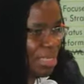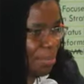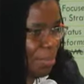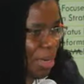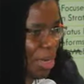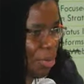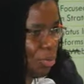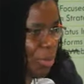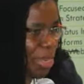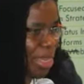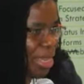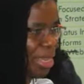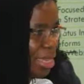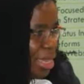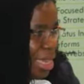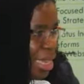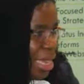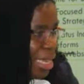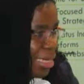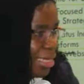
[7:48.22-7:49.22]
I'm
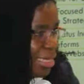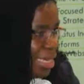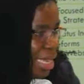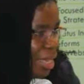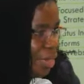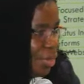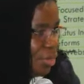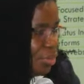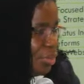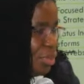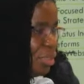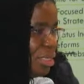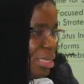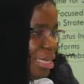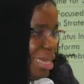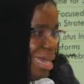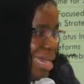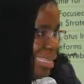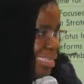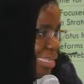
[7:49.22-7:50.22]
aware, are now
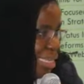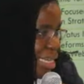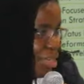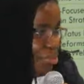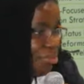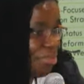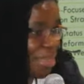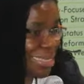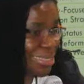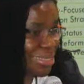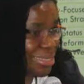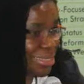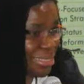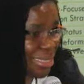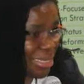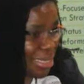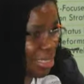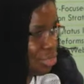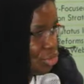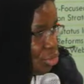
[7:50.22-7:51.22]
at an advanced
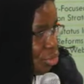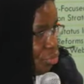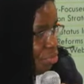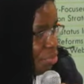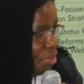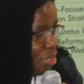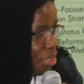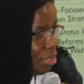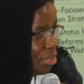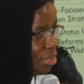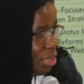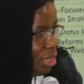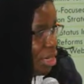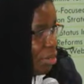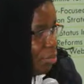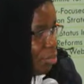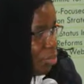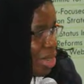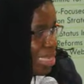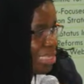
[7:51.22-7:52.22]
stage of being
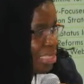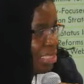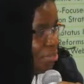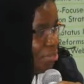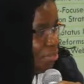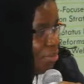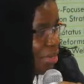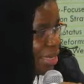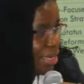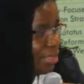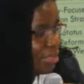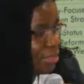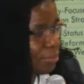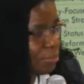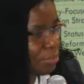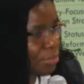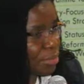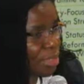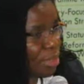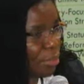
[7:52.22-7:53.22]
ratified.
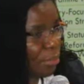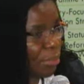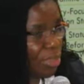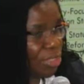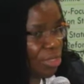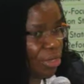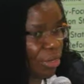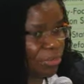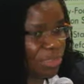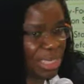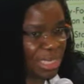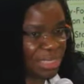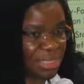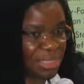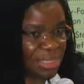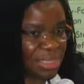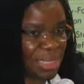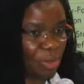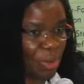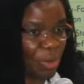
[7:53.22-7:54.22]
But the object
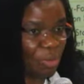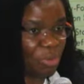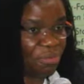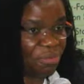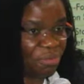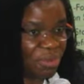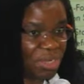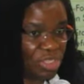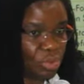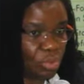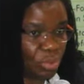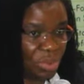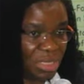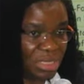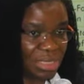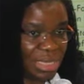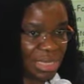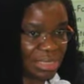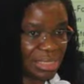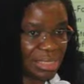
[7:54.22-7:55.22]
is that when we finish with
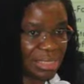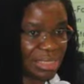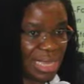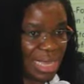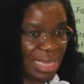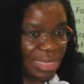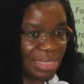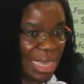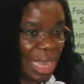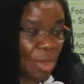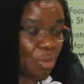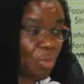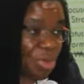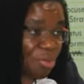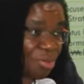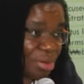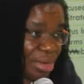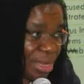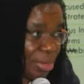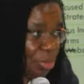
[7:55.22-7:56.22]
this exercise and we
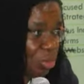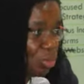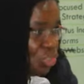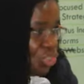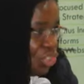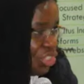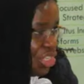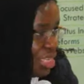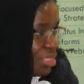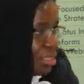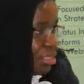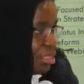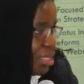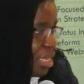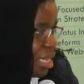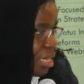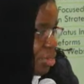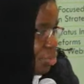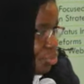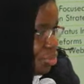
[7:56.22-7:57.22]
renegotiate
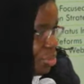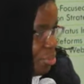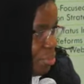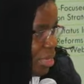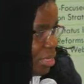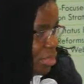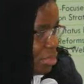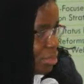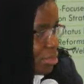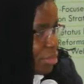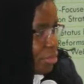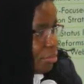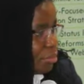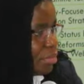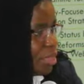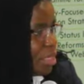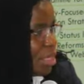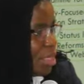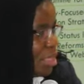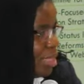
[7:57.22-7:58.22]
the agreements,
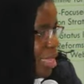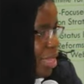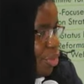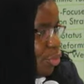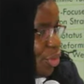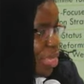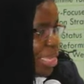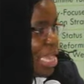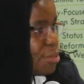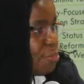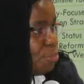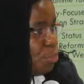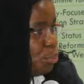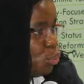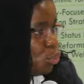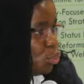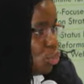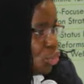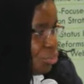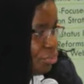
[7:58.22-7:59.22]
then we can
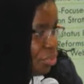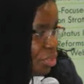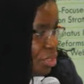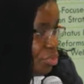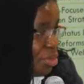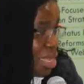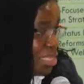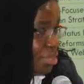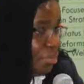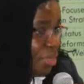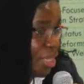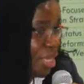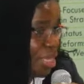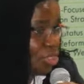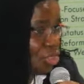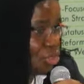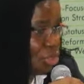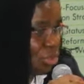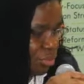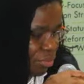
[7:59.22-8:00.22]
push for the
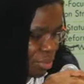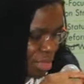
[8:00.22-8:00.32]
ratification of